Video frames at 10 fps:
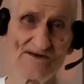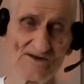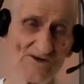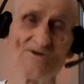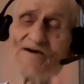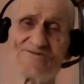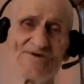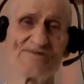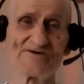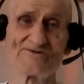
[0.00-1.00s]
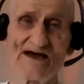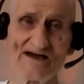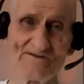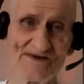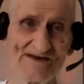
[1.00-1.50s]
"You have severe
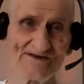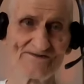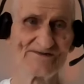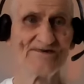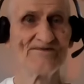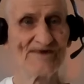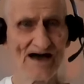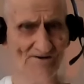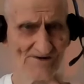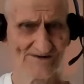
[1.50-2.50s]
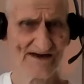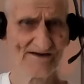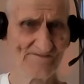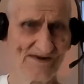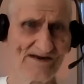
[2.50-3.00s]
diabetes." "How could
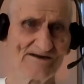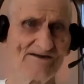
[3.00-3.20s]
that be?"